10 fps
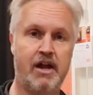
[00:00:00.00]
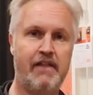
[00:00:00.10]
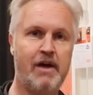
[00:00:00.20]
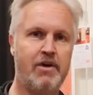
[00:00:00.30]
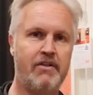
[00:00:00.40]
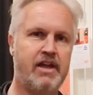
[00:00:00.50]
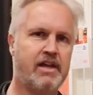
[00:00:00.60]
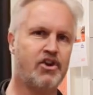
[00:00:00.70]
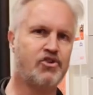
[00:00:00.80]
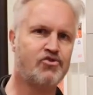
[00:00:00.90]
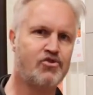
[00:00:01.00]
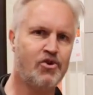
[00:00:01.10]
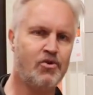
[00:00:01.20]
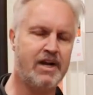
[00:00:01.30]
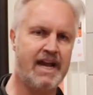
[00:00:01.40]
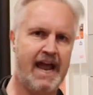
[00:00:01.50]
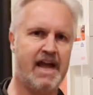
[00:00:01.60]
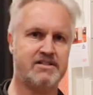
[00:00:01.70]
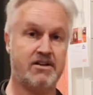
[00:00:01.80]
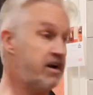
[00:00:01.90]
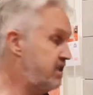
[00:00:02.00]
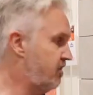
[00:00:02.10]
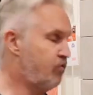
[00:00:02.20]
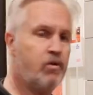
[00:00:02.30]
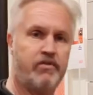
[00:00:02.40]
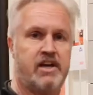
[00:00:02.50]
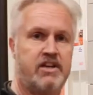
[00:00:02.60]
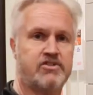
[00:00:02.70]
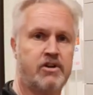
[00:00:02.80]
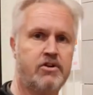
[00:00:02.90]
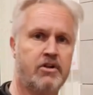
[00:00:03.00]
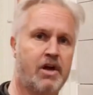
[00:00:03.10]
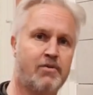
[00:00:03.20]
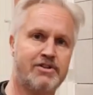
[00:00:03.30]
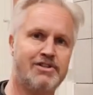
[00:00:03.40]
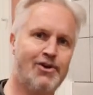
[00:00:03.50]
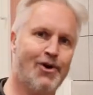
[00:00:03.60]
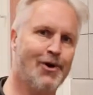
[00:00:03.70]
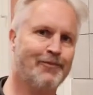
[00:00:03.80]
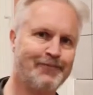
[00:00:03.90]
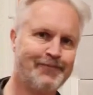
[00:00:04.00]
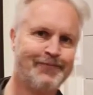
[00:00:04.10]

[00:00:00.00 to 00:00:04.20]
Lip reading: and that way there you get a true enhanced idea of what the heater's going to look like when it's in your home.